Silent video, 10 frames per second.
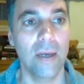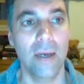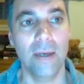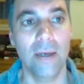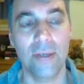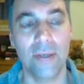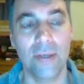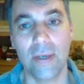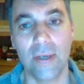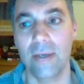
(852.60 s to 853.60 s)
the thing to
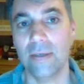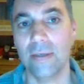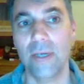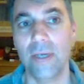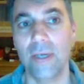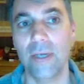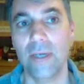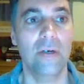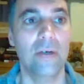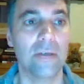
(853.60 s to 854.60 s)
look at is the ratio
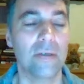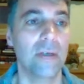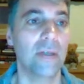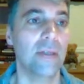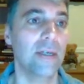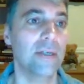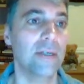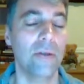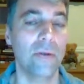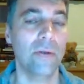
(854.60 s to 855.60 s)
charts, and they
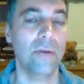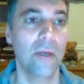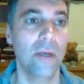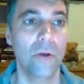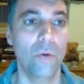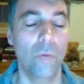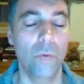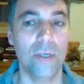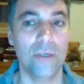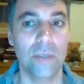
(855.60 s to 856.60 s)
tell you
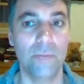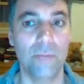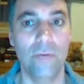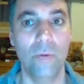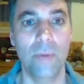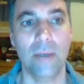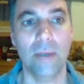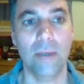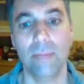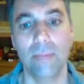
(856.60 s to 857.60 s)
which is
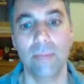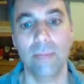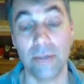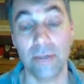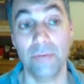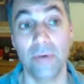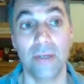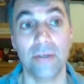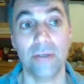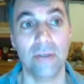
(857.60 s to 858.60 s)
performing better in
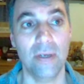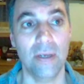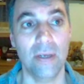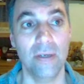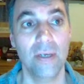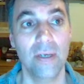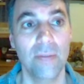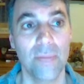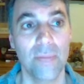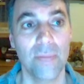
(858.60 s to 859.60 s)
relation to the other.
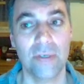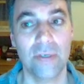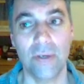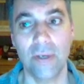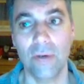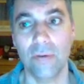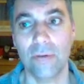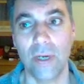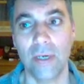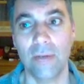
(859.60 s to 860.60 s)
So you can go onto
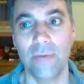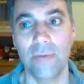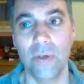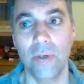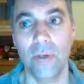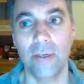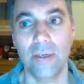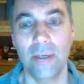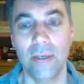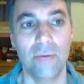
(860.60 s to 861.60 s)
TradingView and you
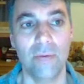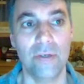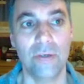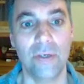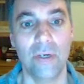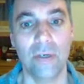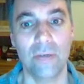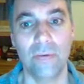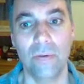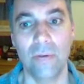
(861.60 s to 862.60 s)
can get the ratio charts
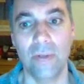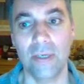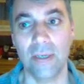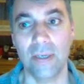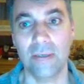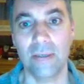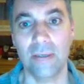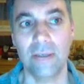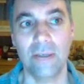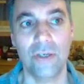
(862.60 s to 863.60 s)
for all of these things, and
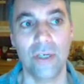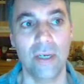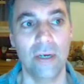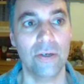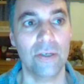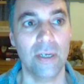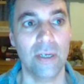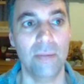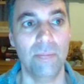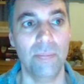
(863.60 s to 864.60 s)
this is the
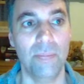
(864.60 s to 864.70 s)
GRT